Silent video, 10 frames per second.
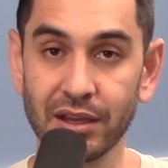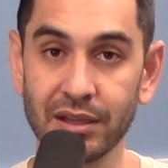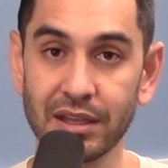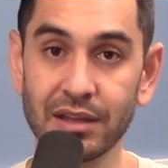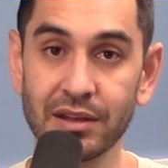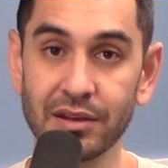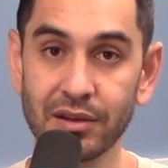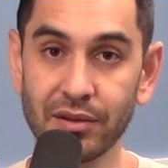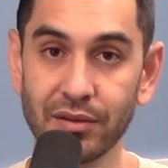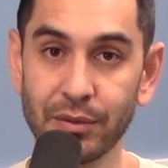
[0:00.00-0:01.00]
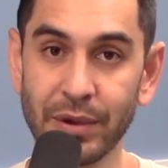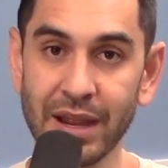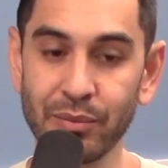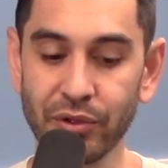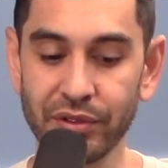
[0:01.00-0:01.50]
In the
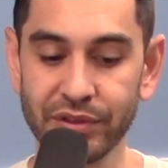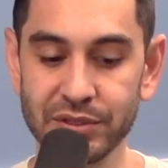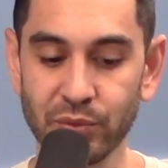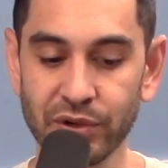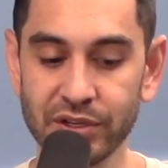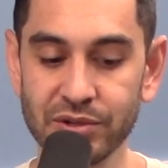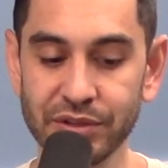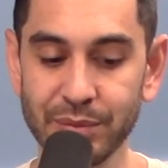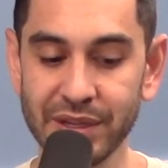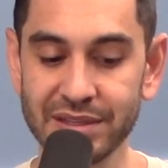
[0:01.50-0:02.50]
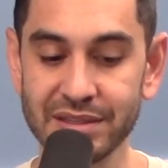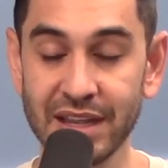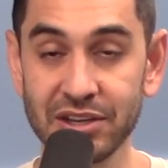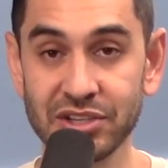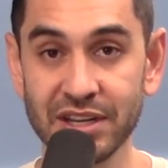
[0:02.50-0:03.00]
Bible, this word usually means
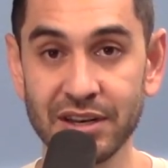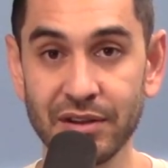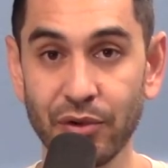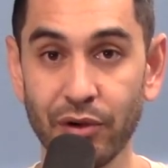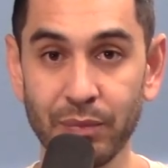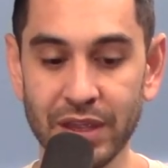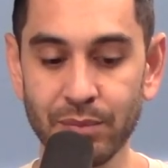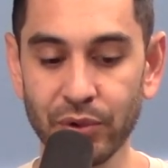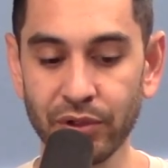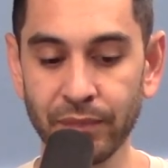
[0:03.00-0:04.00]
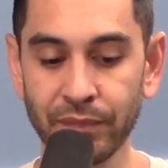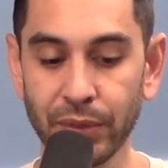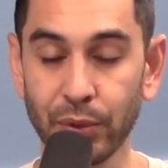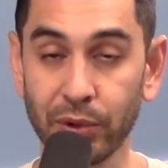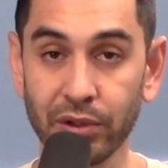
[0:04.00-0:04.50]
nation or people
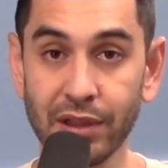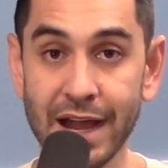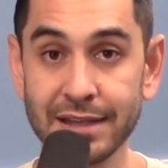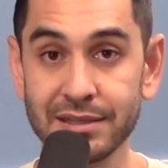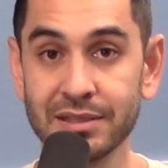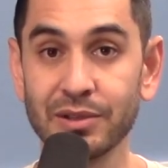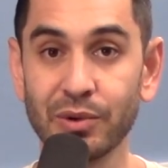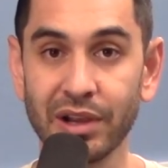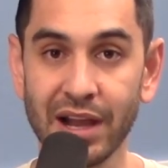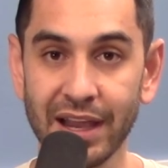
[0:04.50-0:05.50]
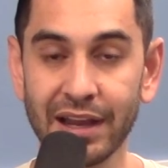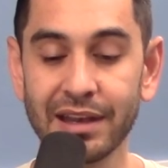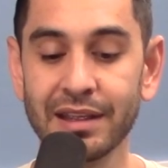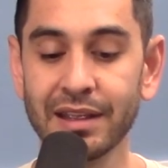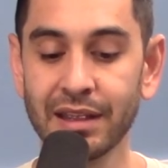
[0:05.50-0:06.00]
or class or
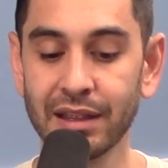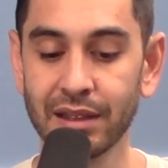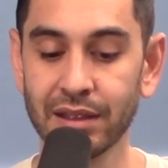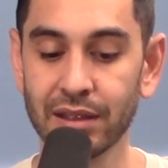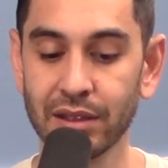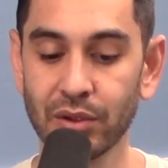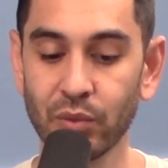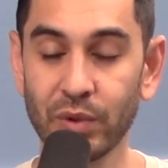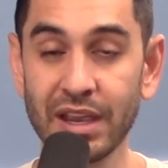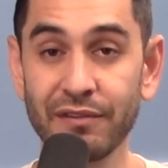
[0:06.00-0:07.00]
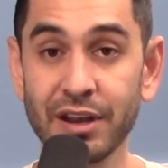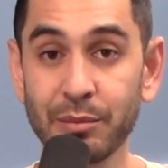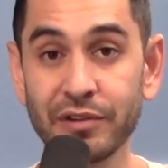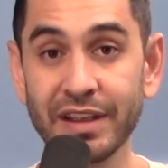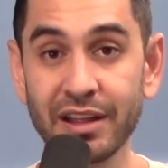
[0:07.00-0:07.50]
kind. We have a
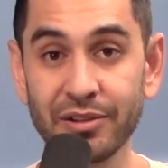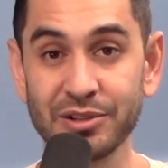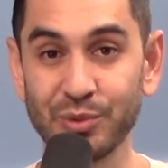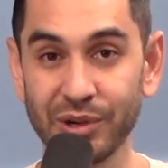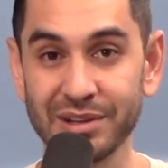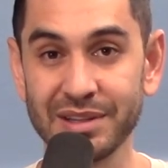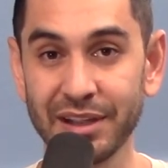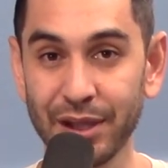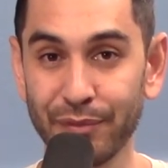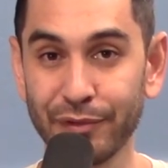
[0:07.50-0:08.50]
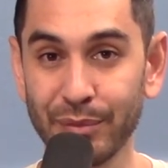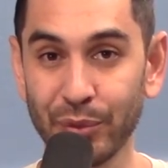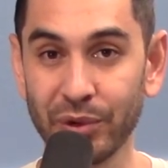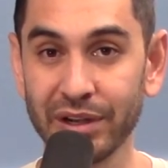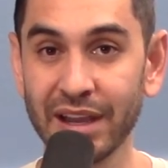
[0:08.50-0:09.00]
number of English words that come from the
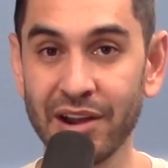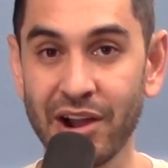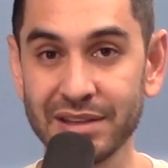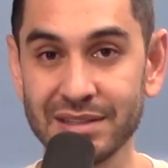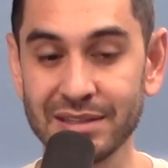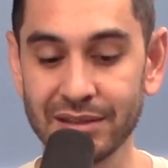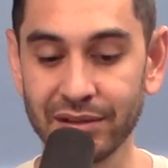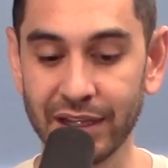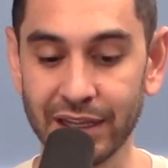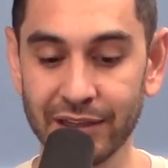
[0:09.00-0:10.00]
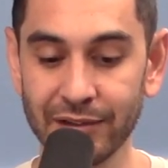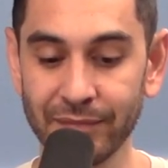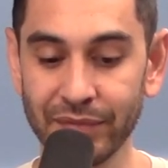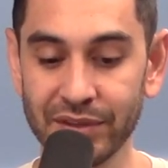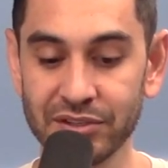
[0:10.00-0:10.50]
word genos, like
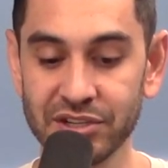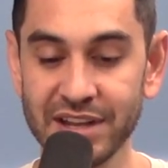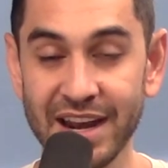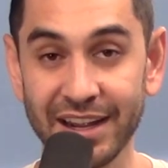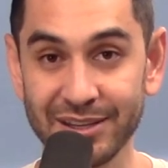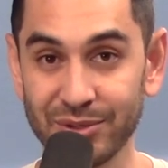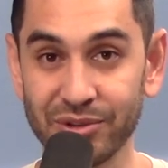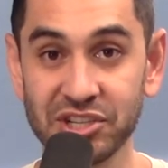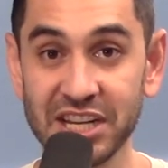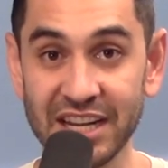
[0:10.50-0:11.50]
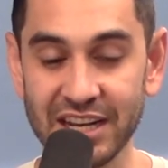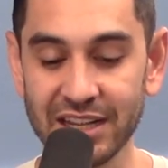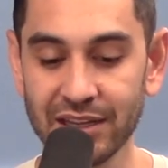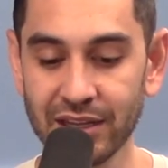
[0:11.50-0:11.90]
genetics or gene,